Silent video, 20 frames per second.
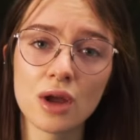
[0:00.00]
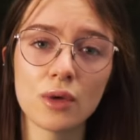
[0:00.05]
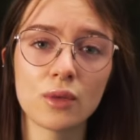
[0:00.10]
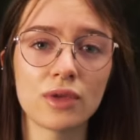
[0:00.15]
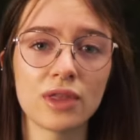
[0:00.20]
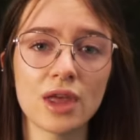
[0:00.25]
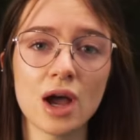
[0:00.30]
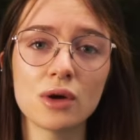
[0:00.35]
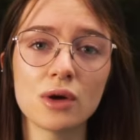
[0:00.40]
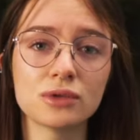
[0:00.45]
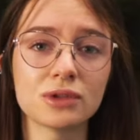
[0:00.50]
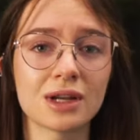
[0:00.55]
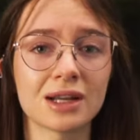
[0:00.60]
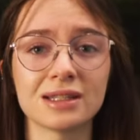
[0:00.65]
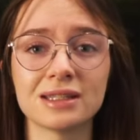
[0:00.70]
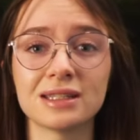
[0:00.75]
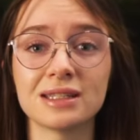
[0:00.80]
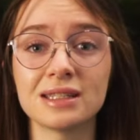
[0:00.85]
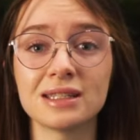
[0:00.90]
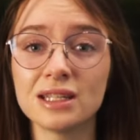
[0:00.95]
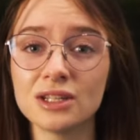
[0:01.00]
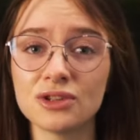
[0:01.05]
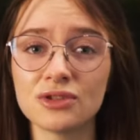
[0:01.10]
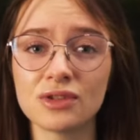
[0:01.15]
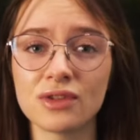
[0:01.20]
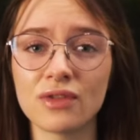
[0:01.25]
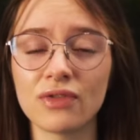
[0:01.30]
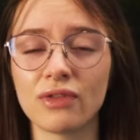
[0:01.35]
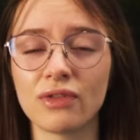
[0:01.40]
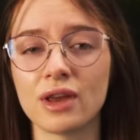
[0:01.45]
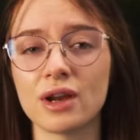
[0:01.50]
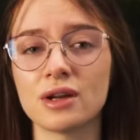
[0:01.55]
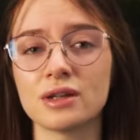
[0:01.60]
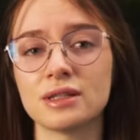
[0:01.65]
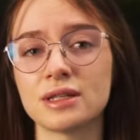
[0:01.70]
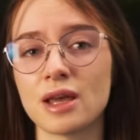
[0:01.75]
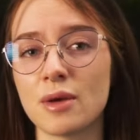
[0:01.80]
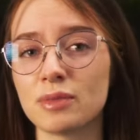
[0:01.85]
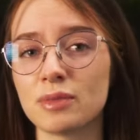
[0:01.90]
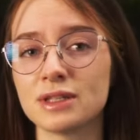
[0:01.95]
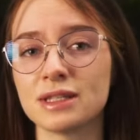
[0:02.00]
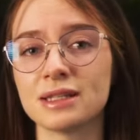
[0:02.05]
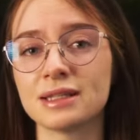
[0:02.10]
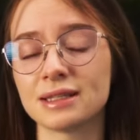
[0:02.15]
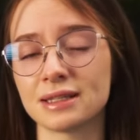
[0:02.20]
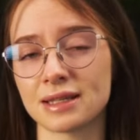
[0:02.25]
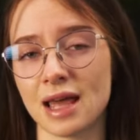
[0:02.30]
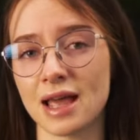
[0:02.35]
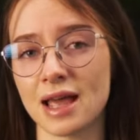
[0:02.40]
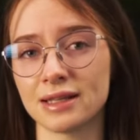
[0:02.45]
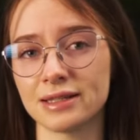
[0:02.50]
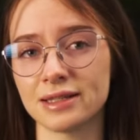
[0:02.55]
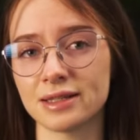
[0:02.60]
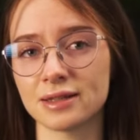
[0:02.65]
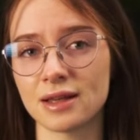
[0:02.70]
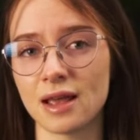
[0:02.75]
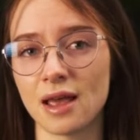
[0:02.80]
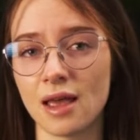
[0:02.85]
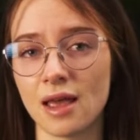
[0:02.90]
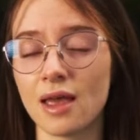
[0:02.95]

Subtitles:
without considering their deposit size.